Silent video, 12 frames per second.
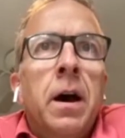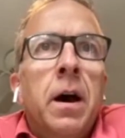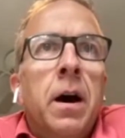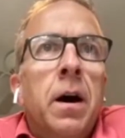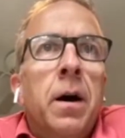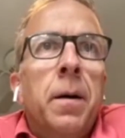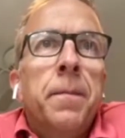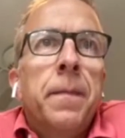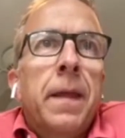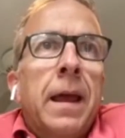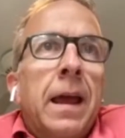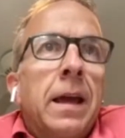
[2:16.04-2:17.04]

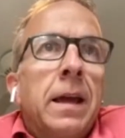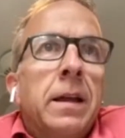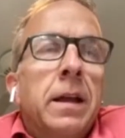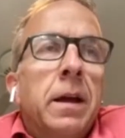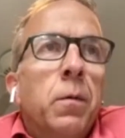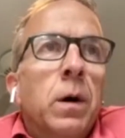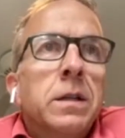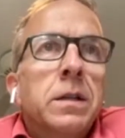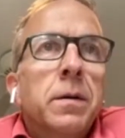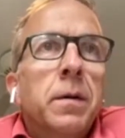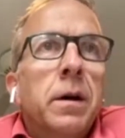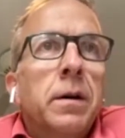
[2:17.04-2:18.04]
It was
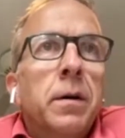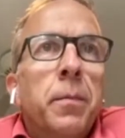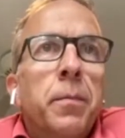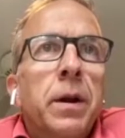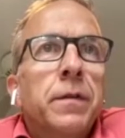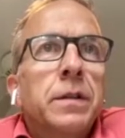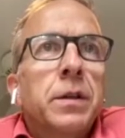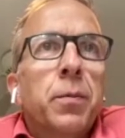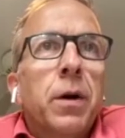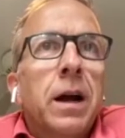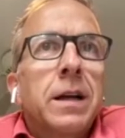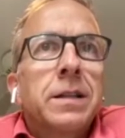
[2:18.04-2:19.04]
a bit of a
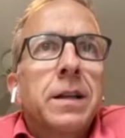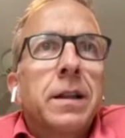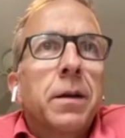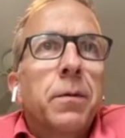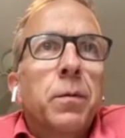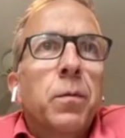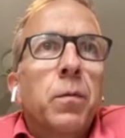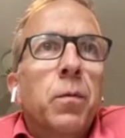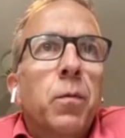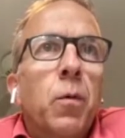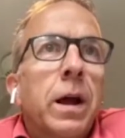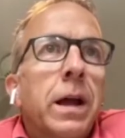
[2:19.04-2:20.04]
surprise that they would
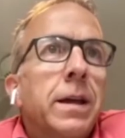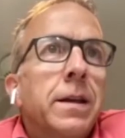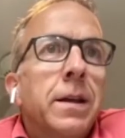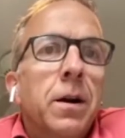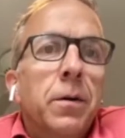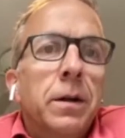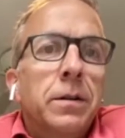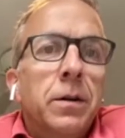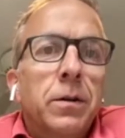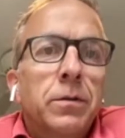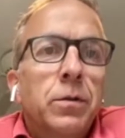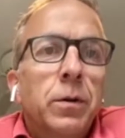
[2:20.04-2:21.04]
wait,
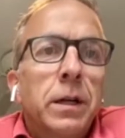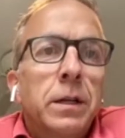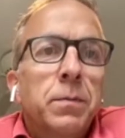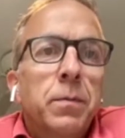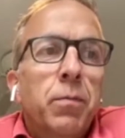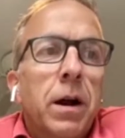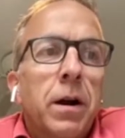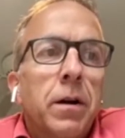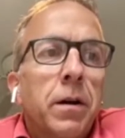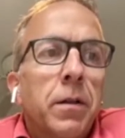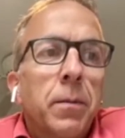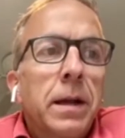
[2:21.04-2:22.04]
until 2 days prior
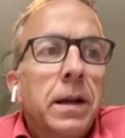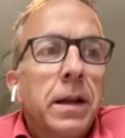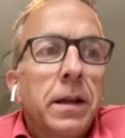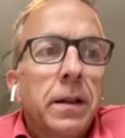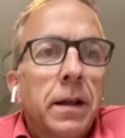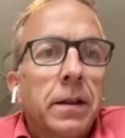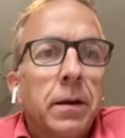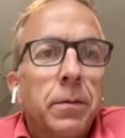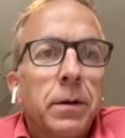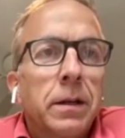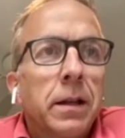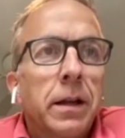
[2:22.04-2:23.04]
to the meeting that they
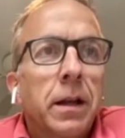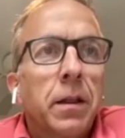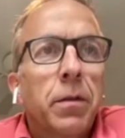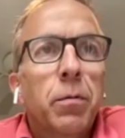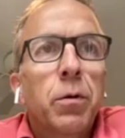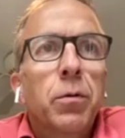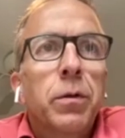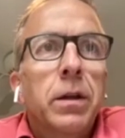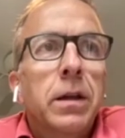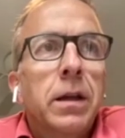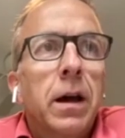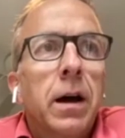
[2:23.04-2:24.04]
would leak it through
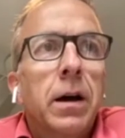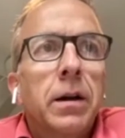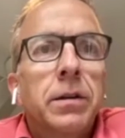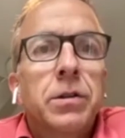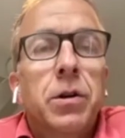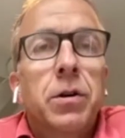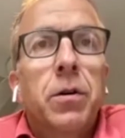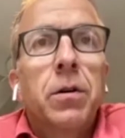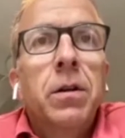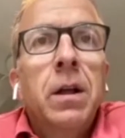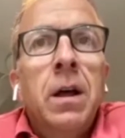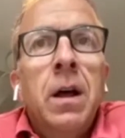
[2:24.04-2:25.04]
the journal.